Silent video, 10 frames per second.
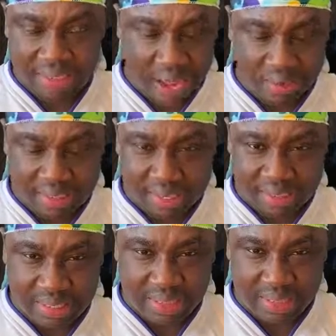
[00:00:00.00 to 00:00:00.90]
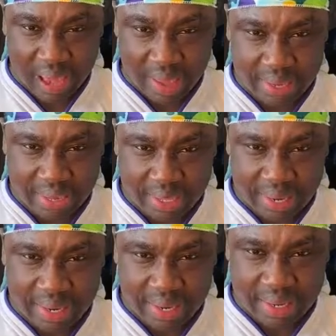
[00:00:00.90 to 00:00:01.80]
Jaf is it
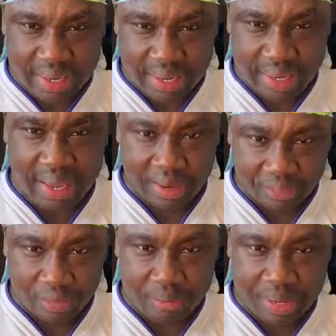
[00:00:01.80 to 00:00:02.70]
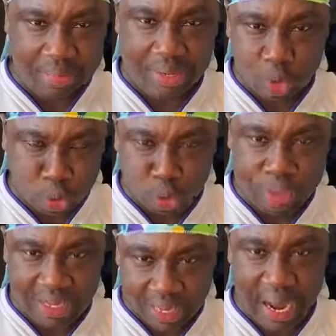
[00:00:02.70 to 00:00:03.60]
JAAF? Me no
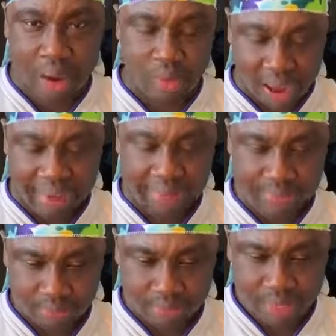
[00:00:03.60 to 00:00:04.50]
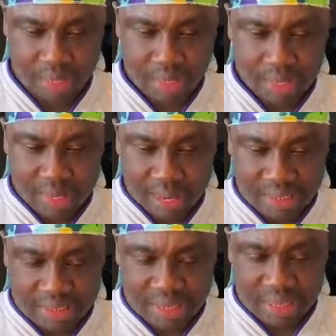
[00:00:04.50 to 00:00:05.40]
two din it down why?
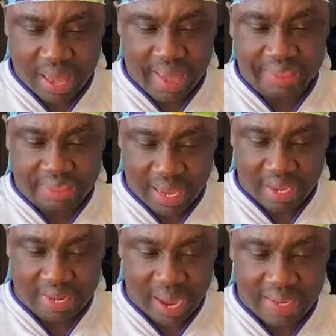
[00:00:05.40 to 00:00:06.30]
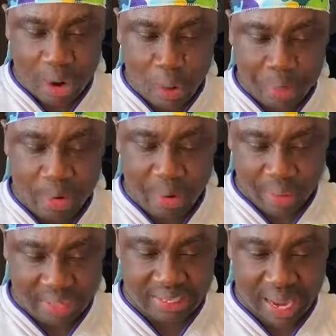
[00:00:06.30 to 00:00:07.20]
Enti enche na ya open
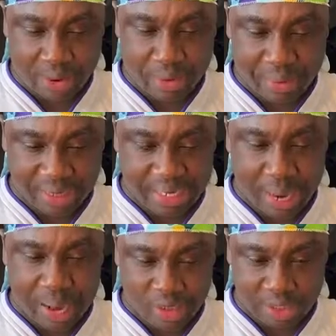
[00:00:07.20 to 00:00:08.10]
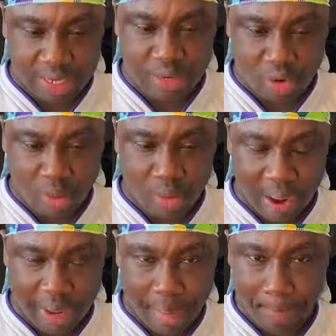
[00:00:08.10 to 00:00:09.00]
request and request na blast on yini komo
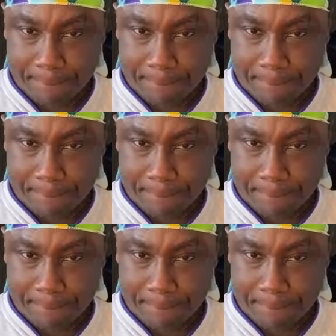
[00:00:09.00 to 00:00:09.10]
why?